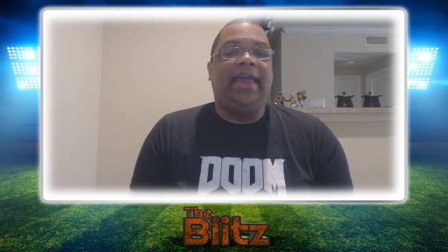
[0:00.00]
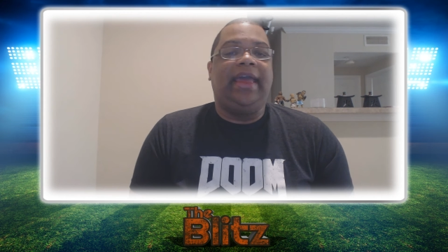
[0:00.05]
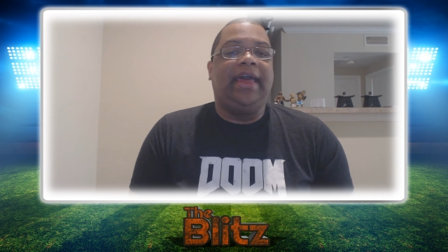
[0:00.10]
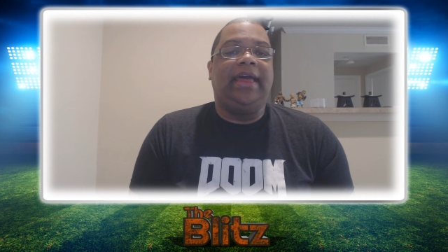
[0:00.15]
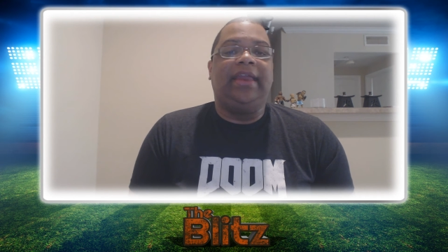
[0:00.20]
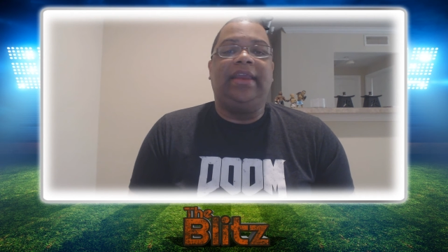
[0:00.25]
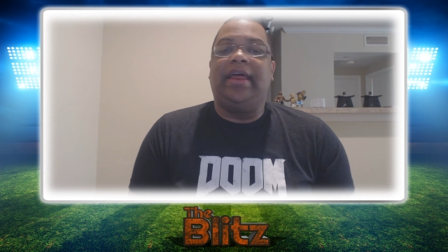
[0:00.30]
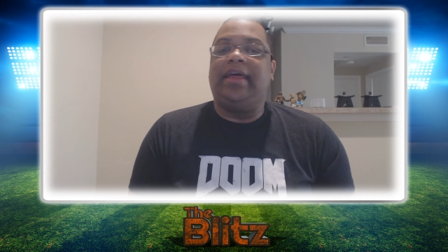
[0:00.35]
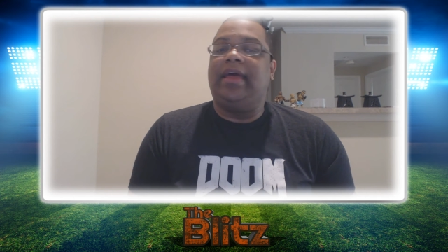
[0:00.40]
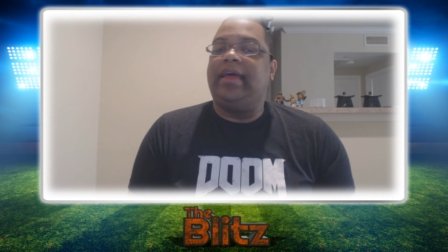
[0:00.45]

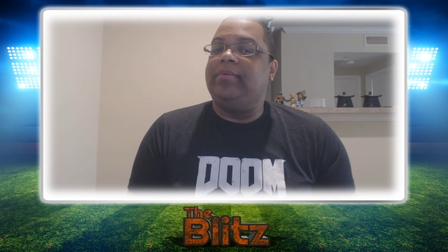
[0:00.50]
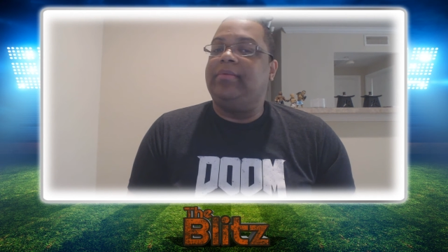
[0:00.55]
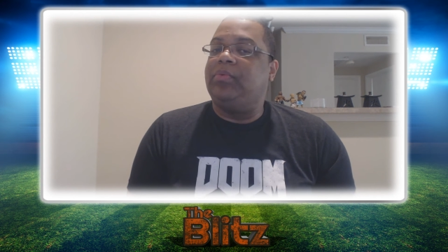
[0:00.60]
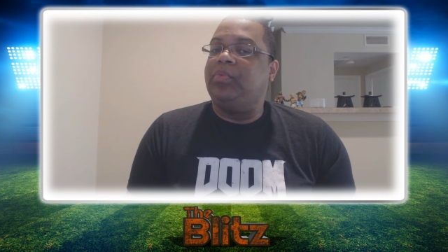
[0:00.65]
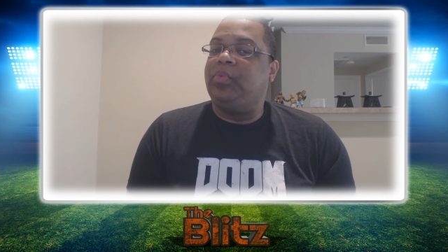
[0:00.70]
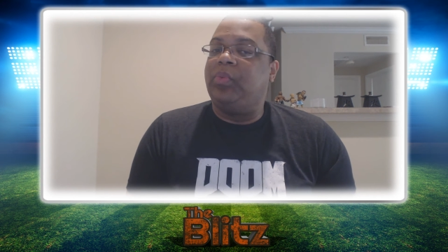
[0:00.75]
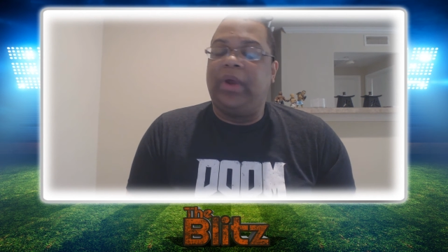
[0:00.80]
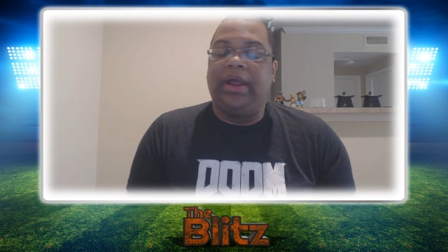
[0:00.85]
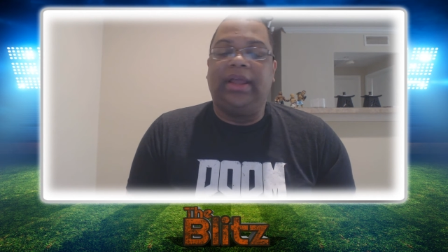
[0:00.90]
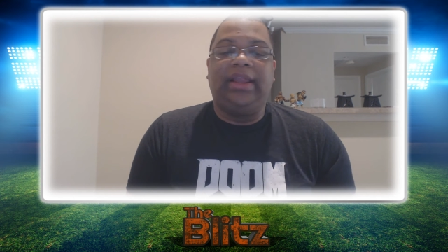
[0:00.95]
and
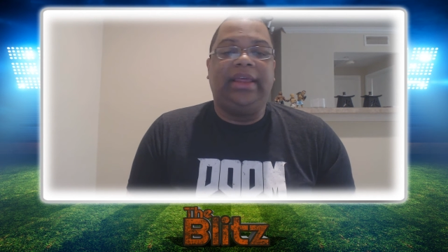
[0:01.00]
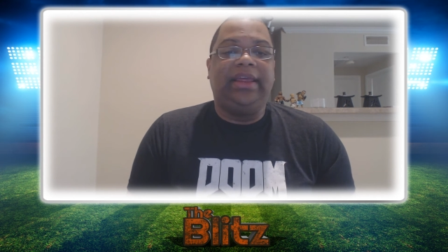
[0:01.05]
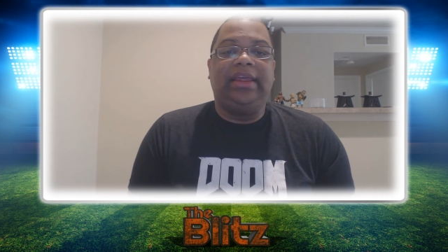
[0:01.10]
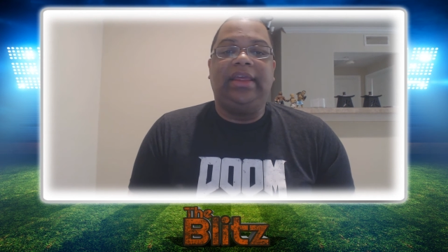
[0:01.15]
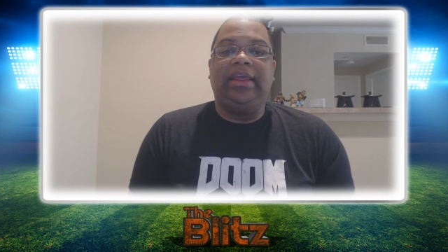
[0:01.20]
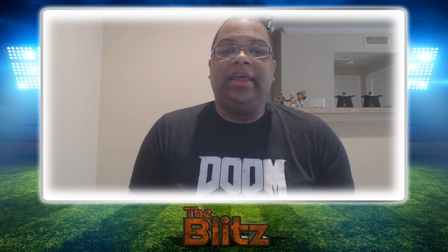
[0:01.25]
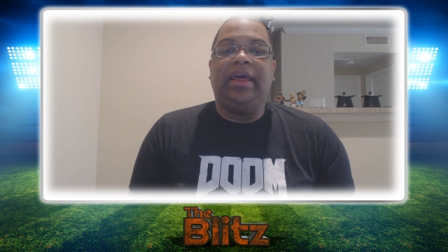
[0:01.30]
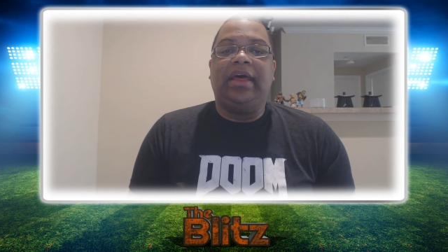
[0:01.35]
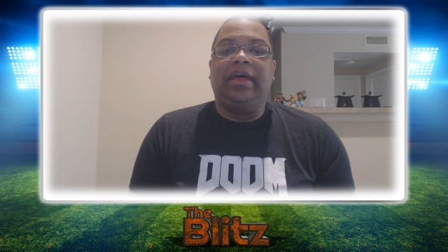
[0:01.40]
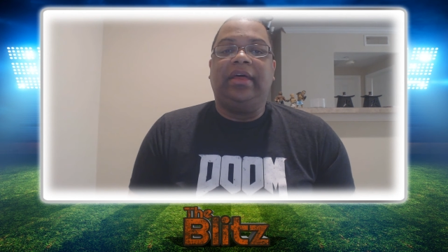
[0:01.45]

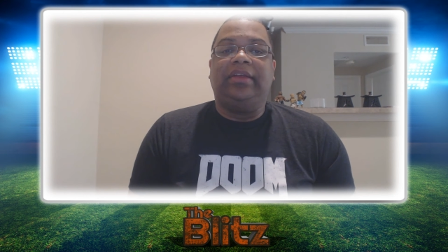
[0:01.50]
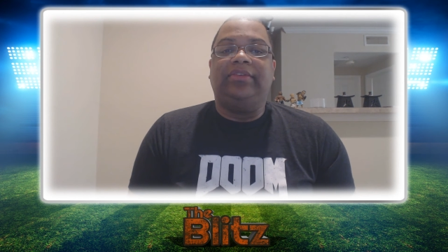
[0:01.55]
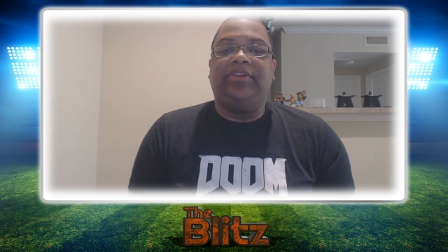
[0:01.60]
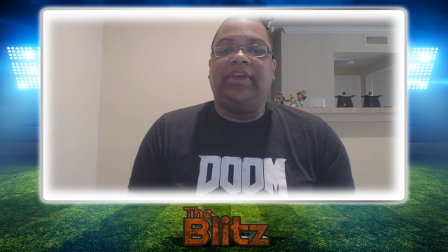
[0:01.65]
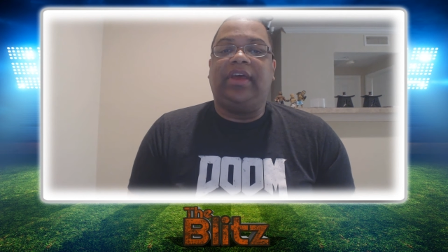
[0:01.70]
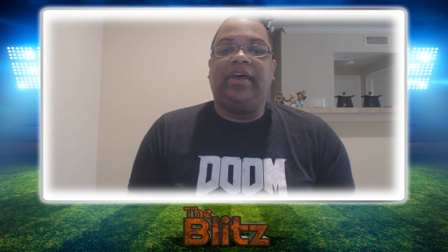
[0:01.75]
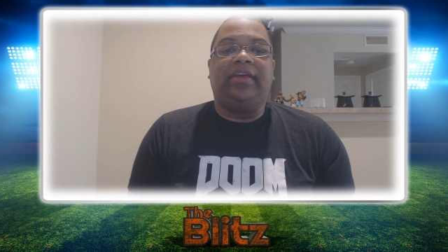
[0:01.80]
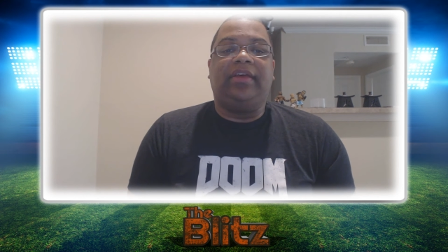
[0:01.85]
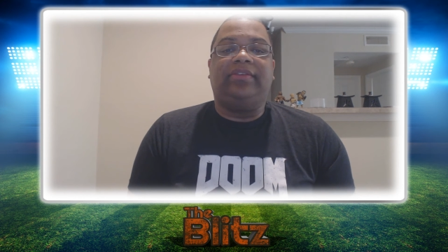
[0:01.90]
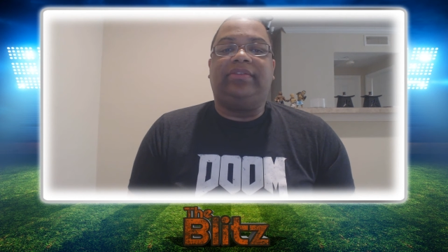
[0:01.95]
really
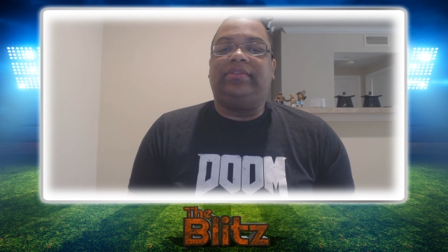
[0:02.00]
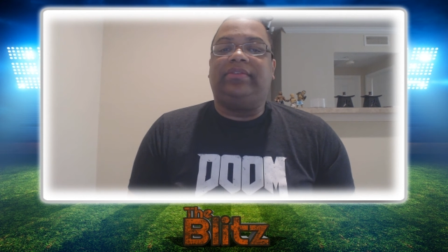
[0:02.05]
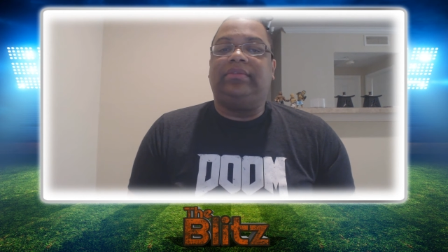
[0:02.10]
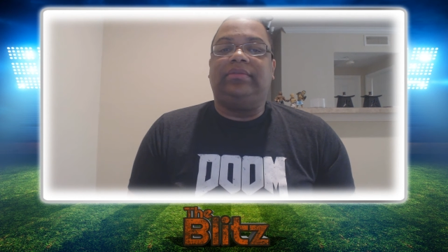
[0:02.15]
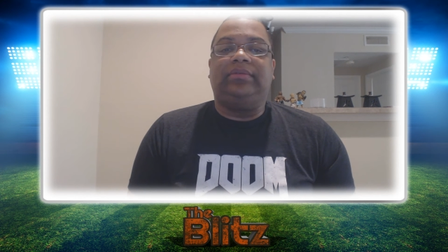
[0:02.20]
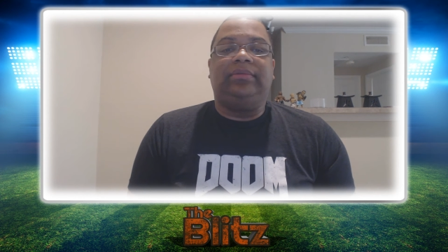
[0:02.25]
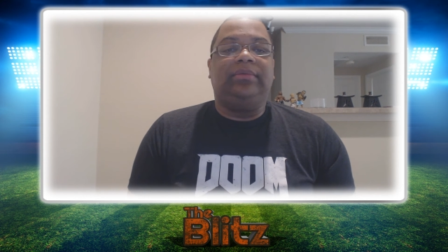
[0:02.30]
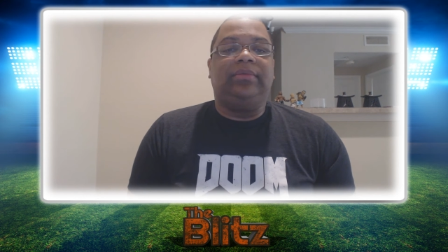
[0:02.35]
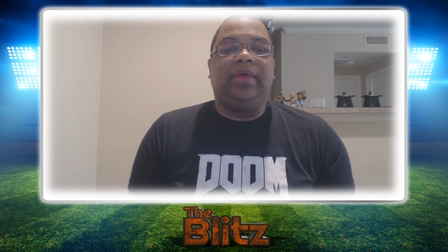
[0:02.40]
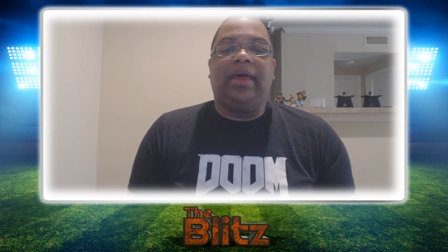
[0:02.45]

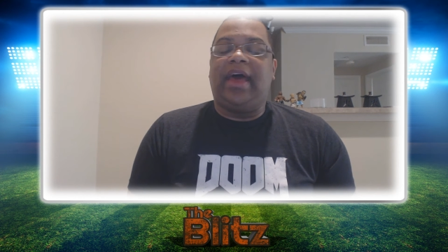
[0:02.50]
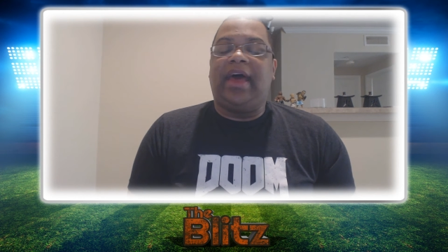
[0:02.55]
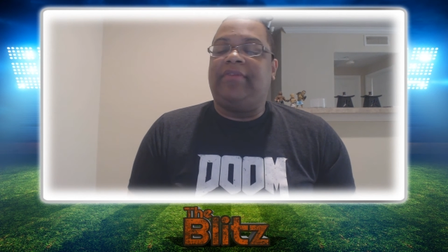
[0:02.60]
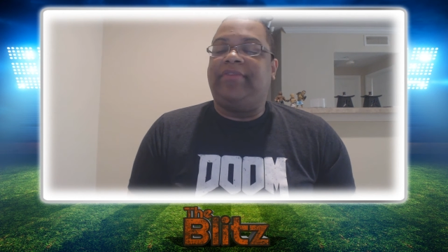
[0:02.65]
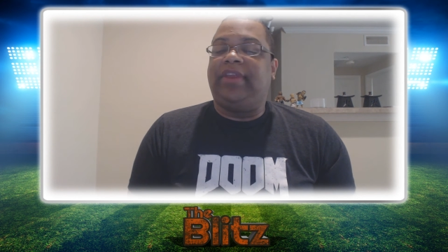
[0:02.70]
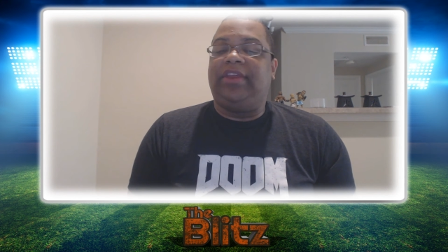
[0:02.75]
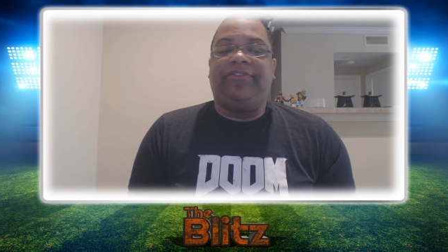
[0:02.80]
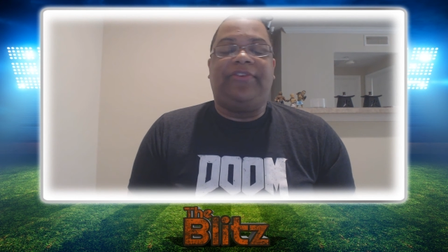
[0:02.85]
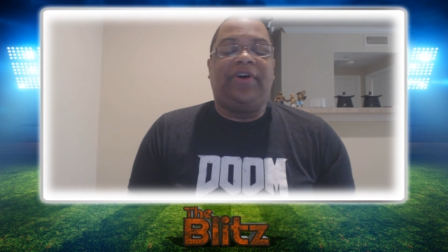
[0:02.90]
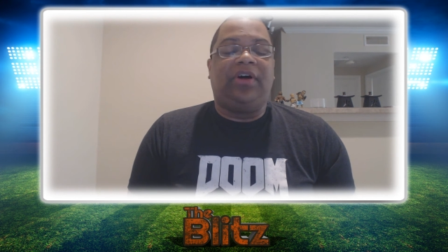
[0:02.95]
just
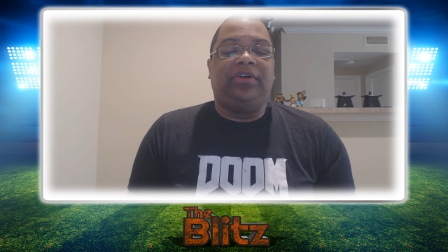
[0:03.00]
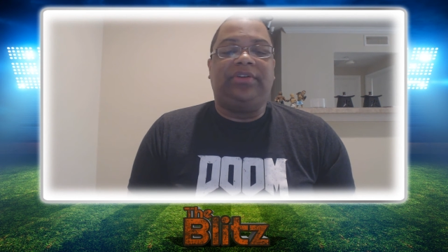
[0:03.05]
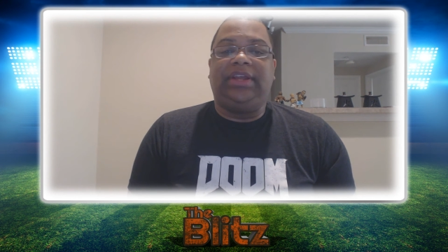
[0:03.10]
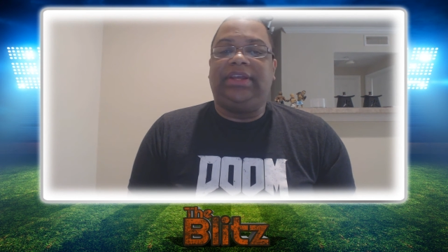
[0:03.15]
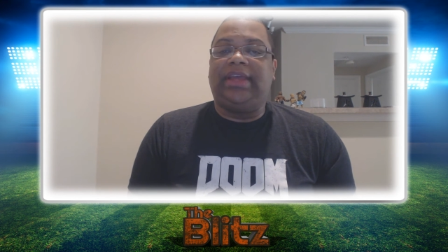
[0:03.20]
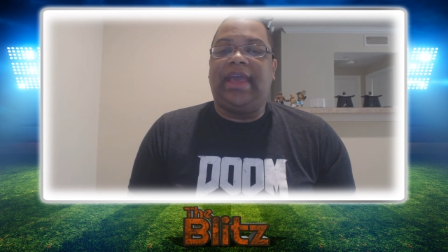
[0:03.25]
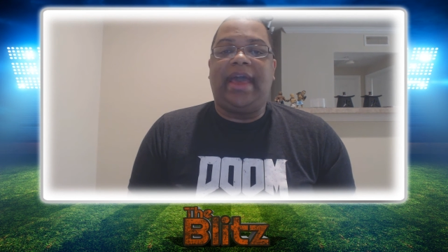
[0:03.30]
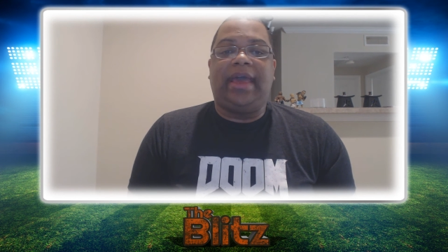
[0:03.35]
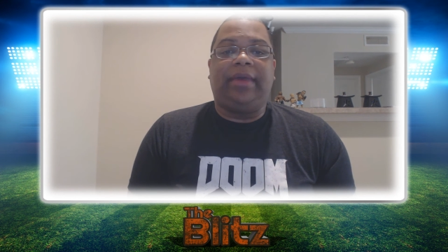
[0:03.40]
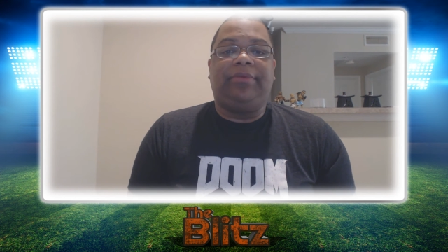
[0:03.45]
have any
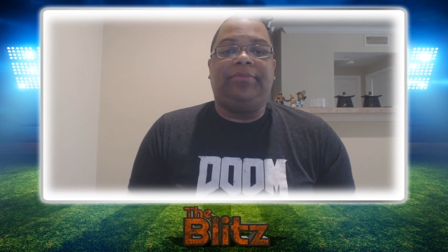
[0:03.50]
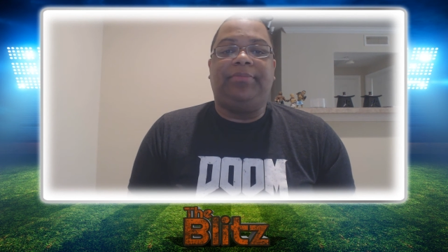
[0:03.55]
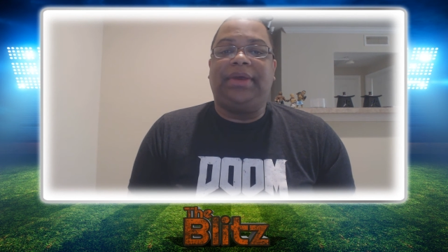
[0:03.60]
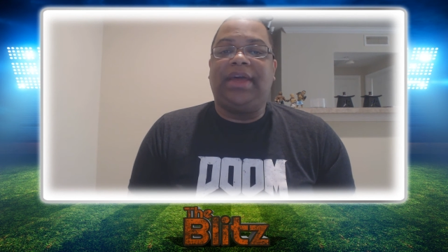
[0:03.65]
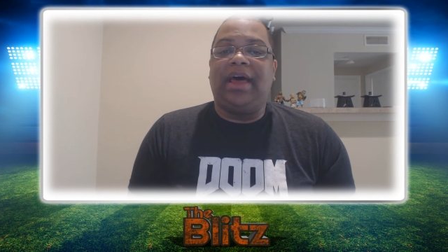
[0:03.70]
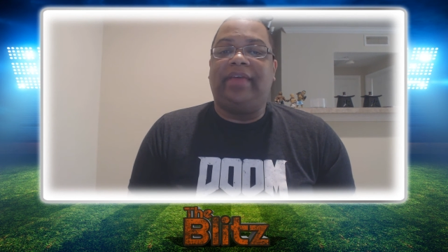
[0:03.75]
faulty games,